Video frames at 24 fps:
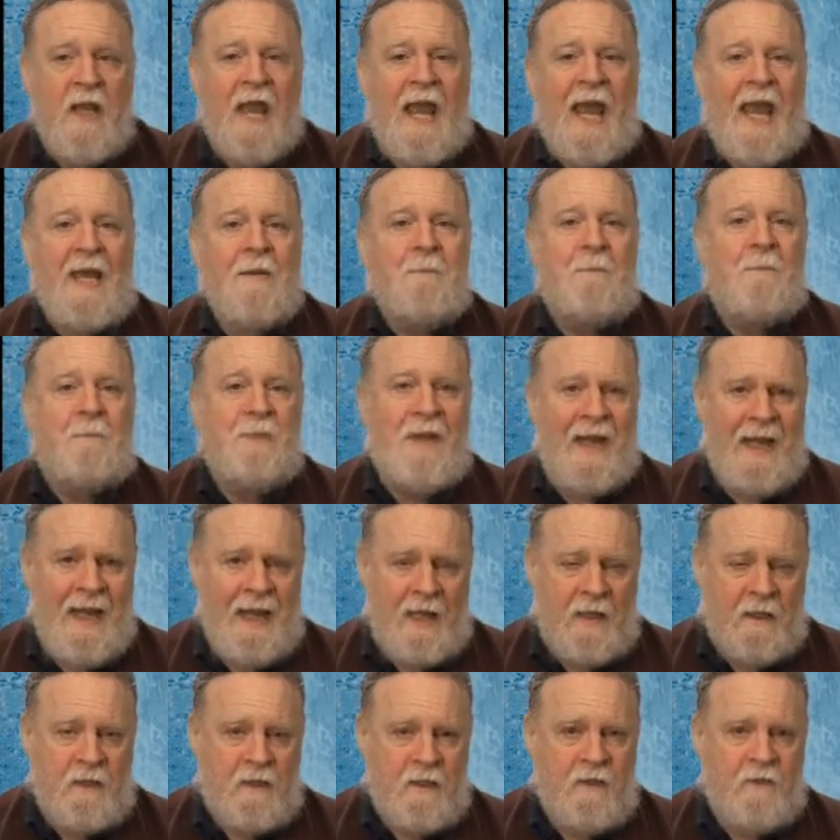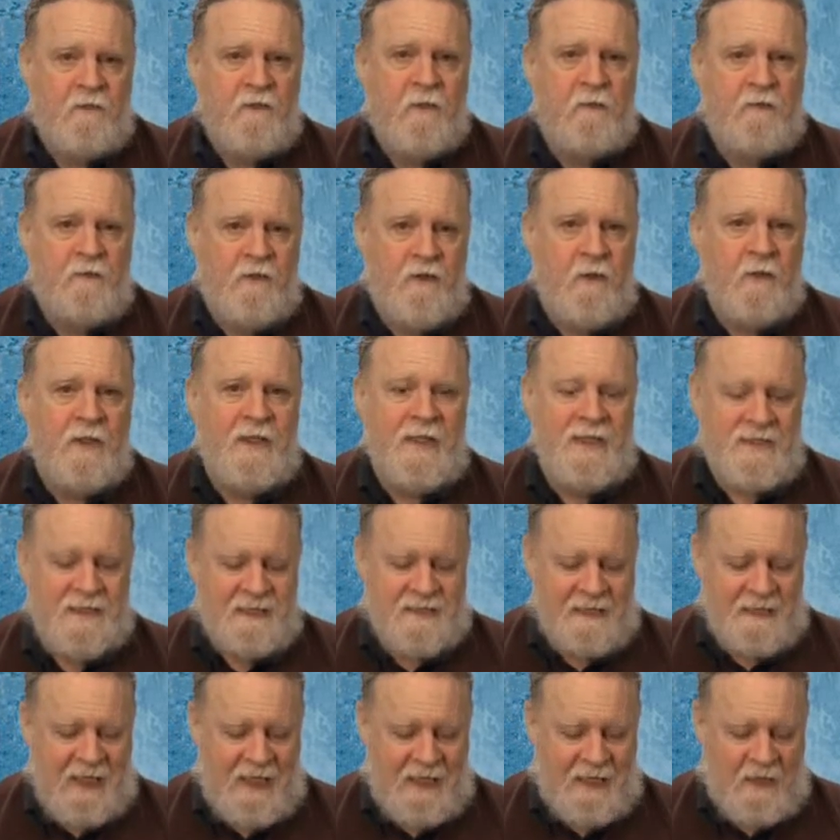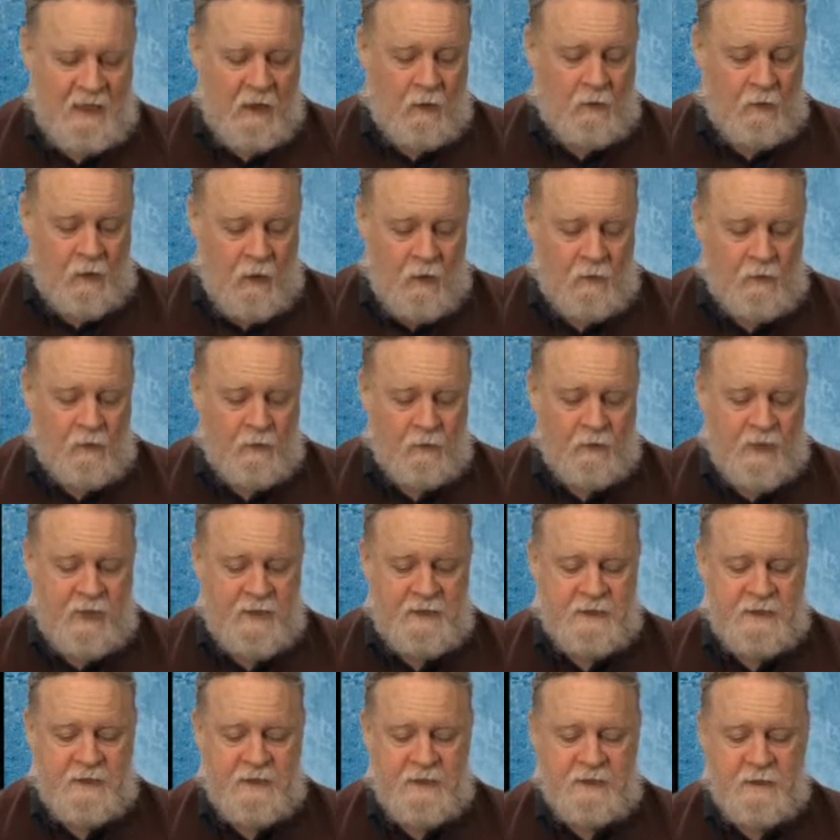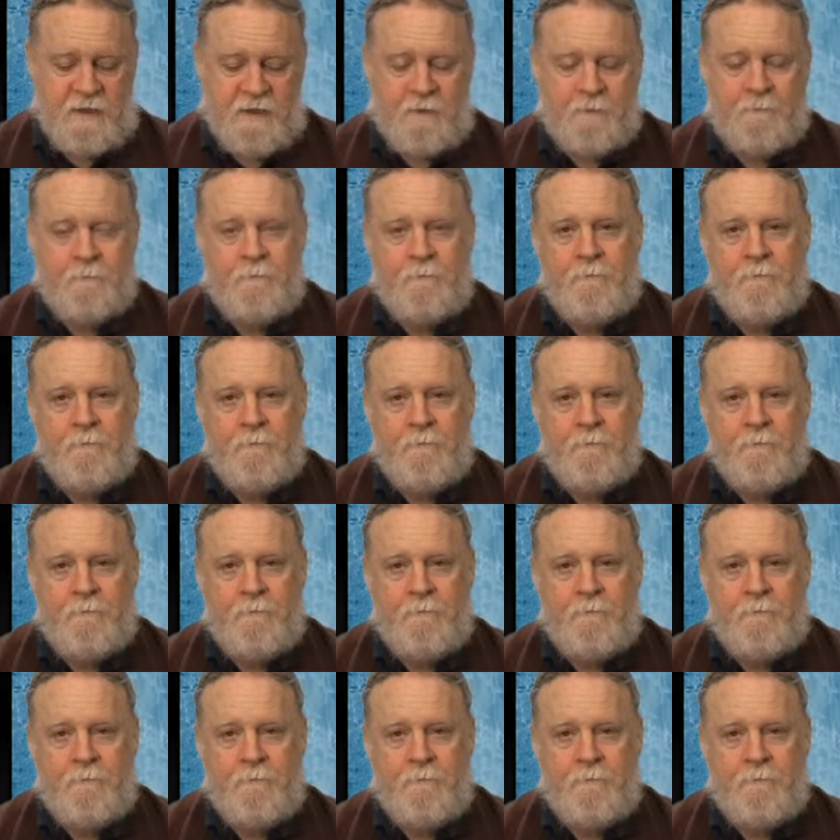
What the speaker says: and banned from voting in state or local races.